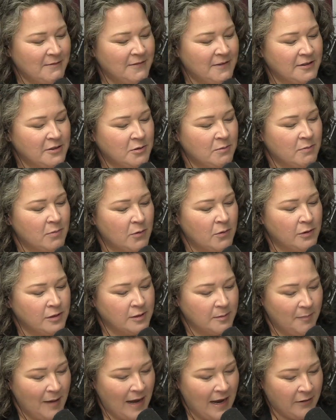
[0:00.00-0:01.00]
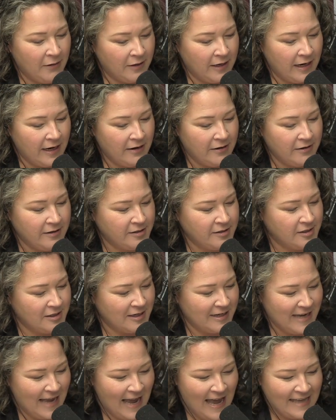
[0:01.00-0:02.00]
of us are born to pirate heritage
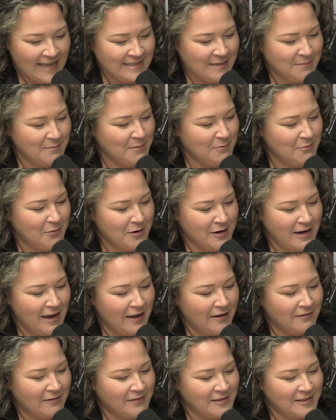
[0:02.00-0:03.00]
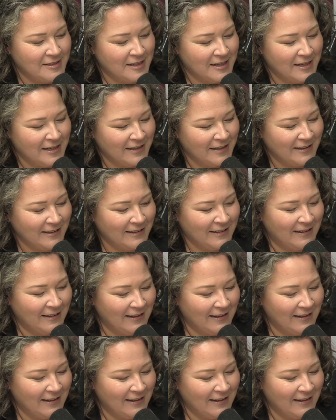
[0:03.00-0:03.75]
that hasn't been bred out of us yet.